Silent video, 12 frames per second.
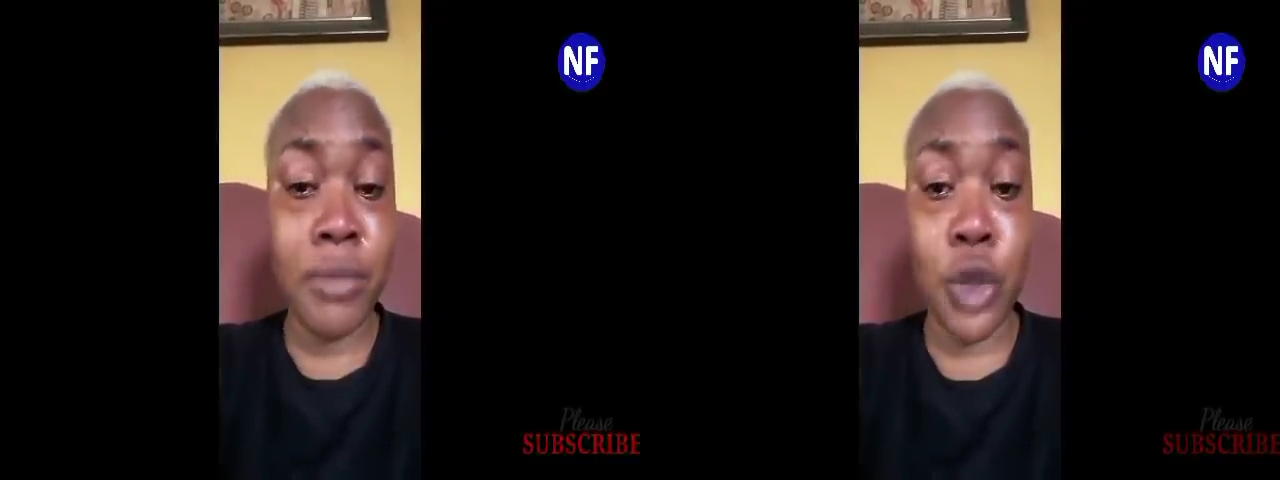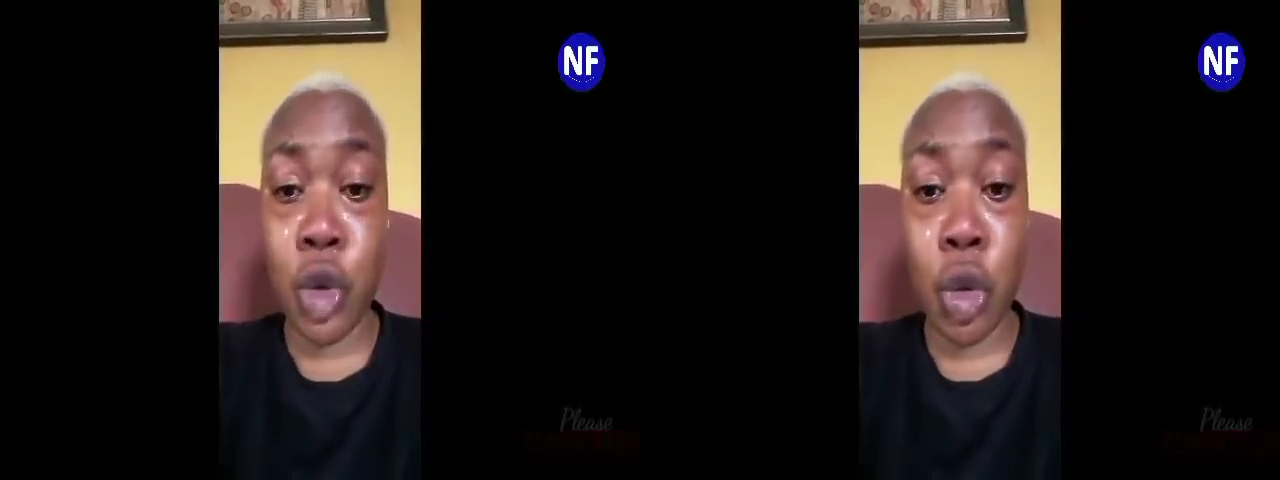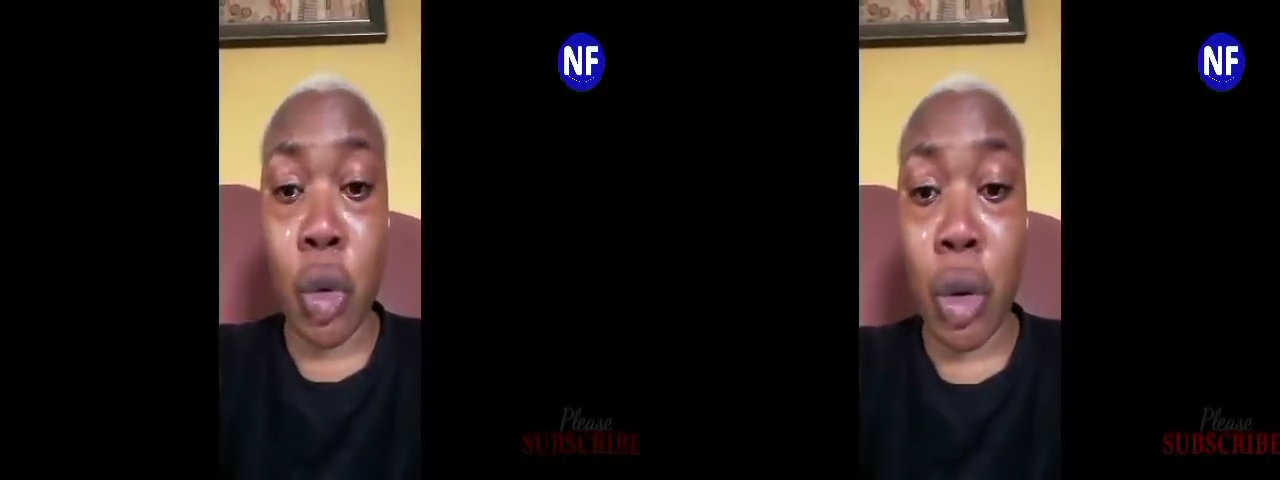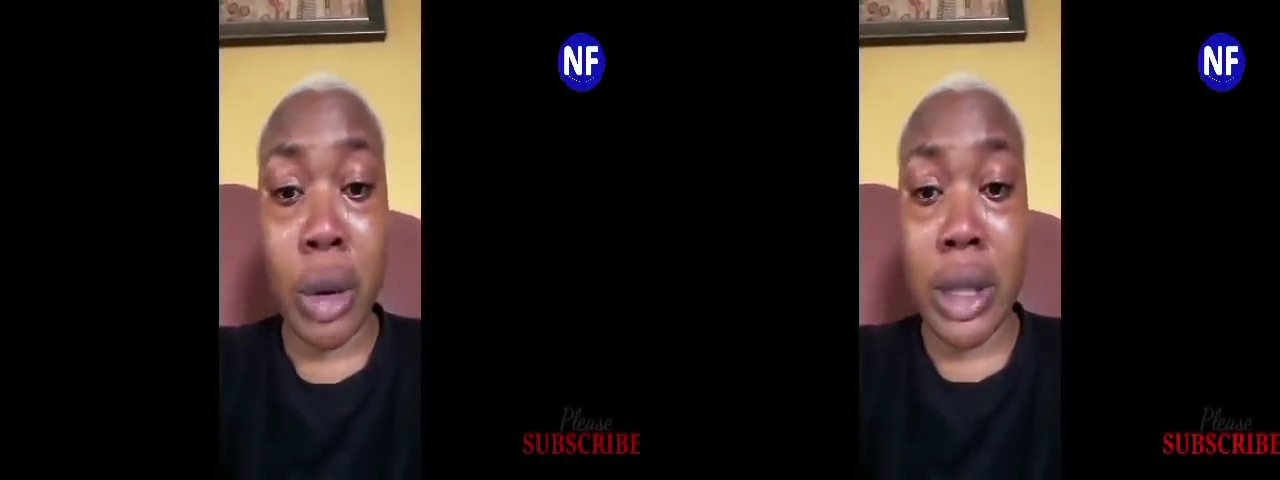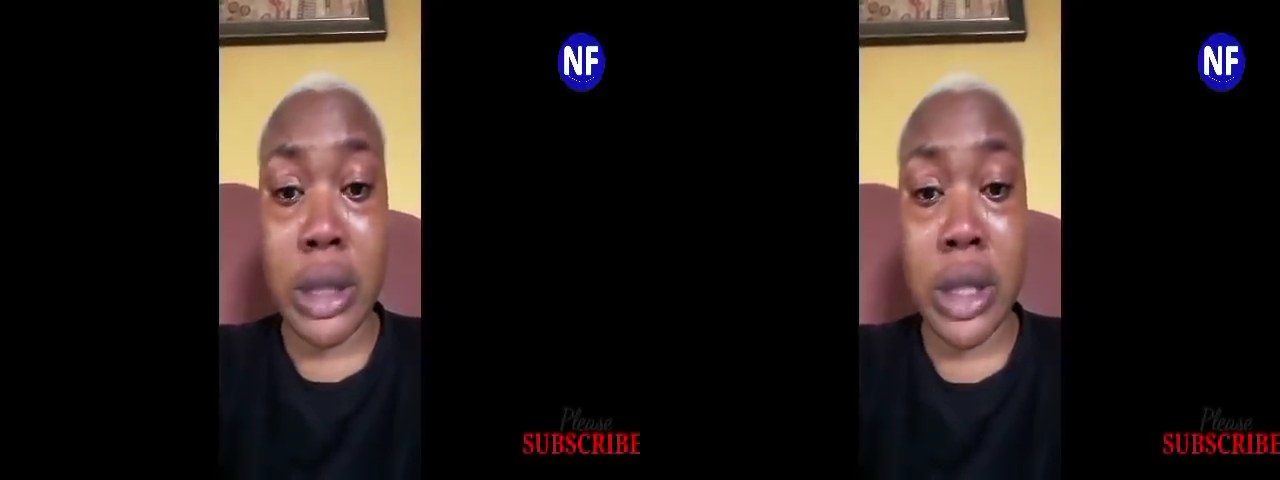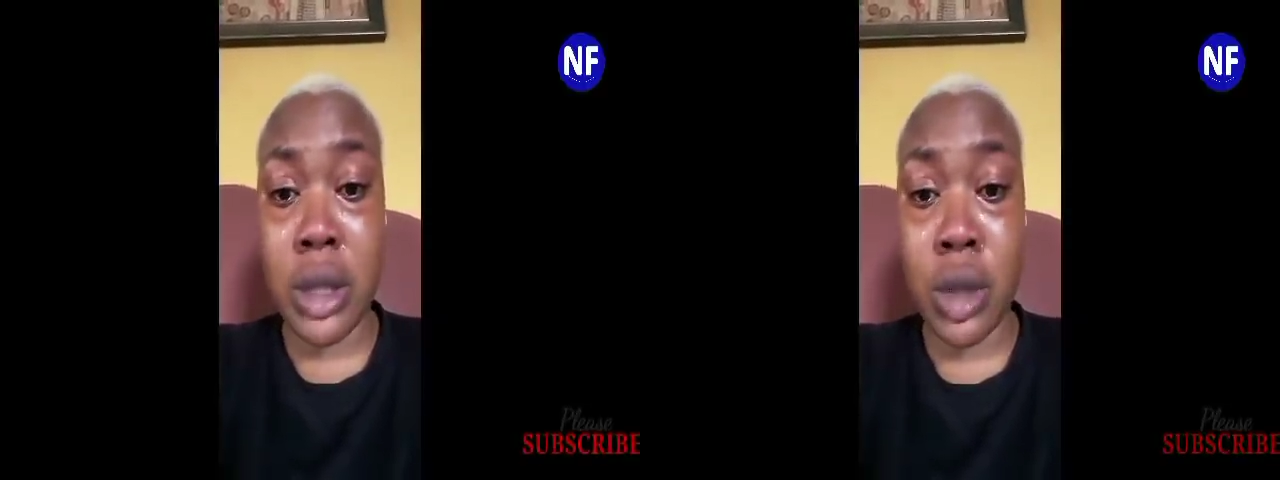you know
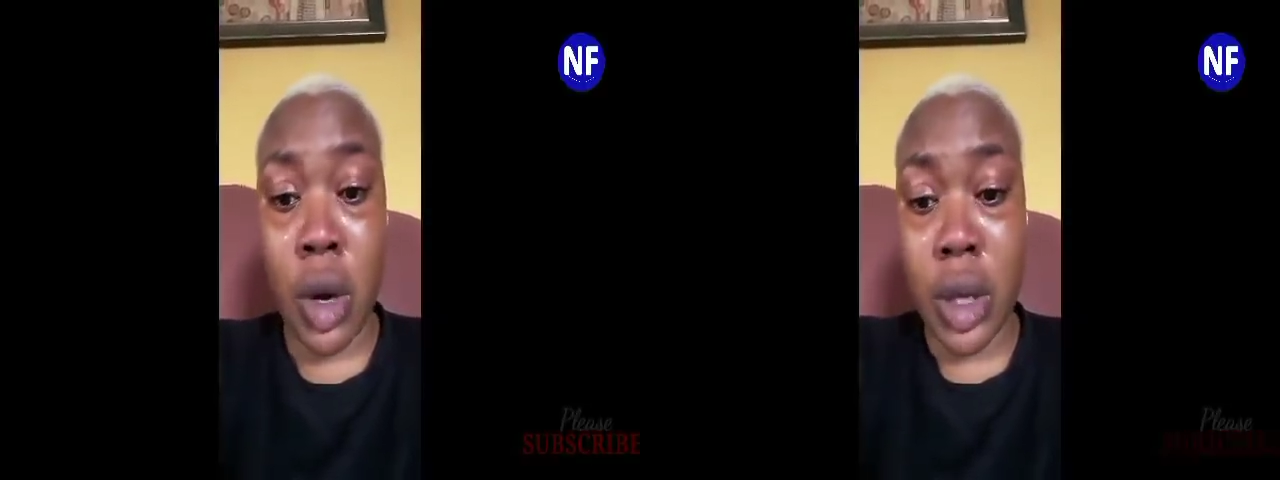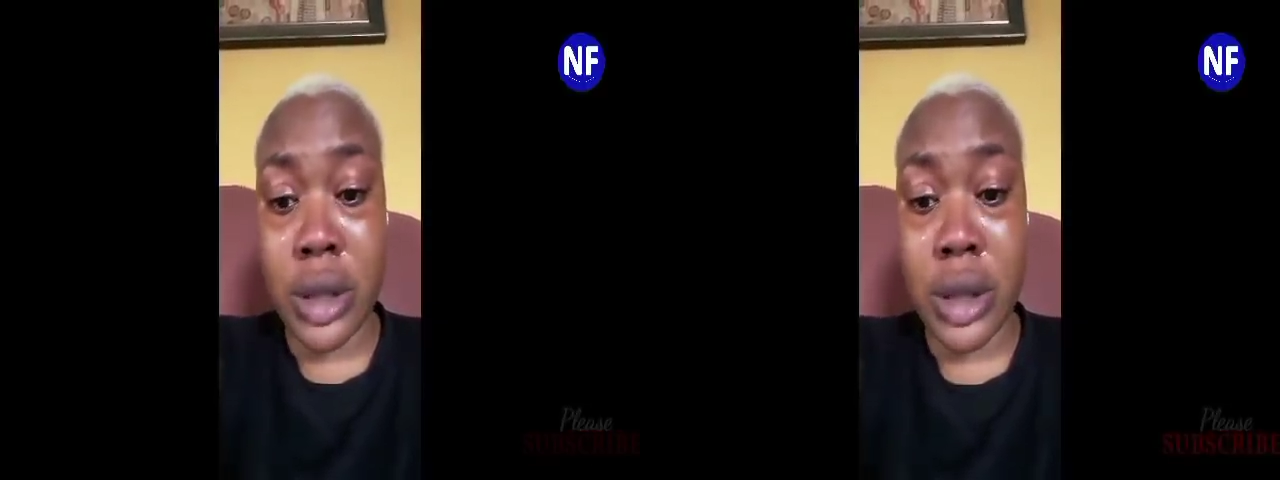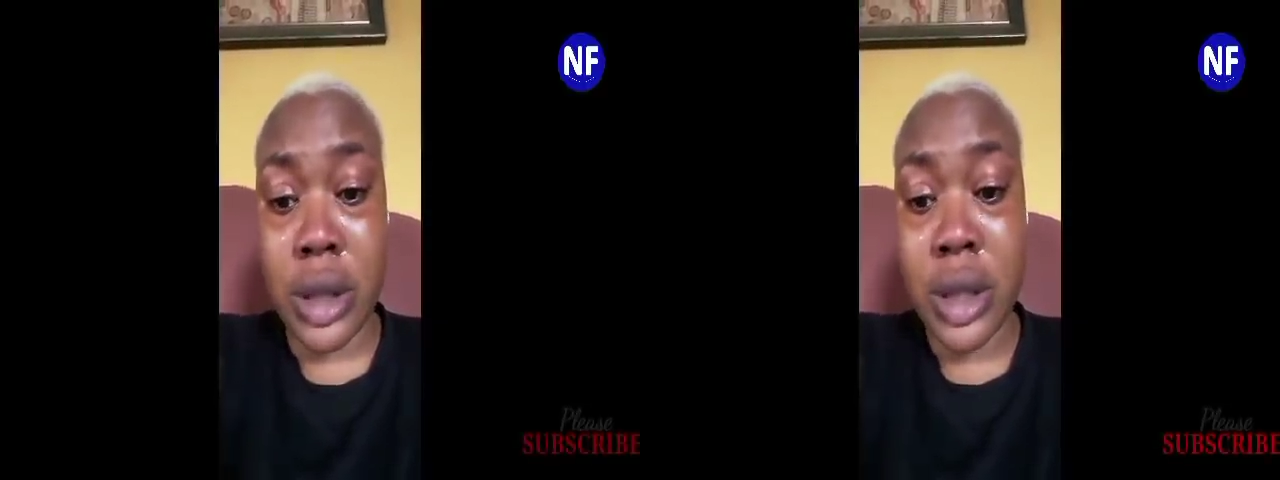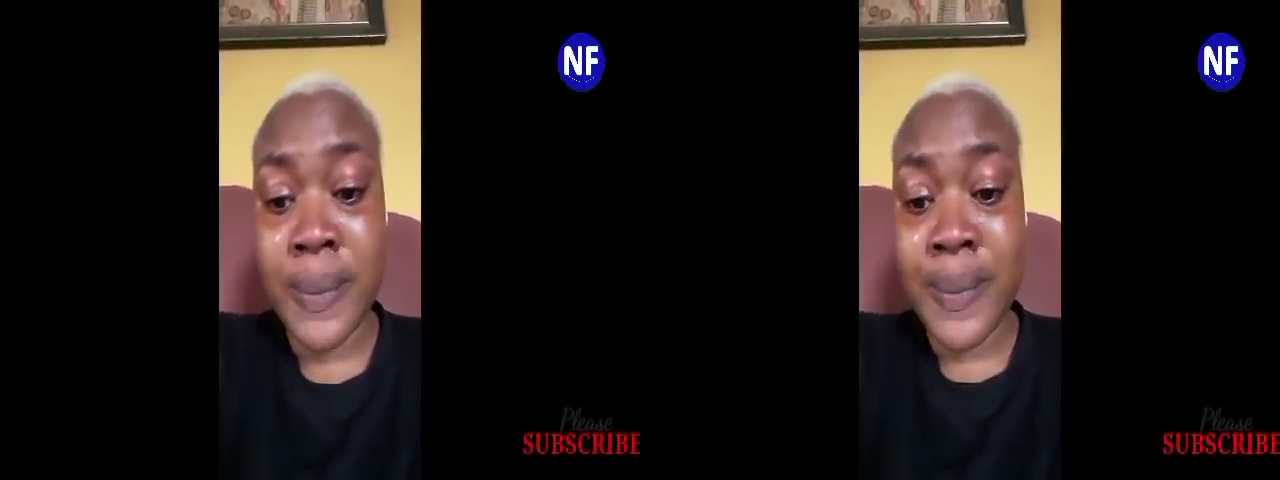it is not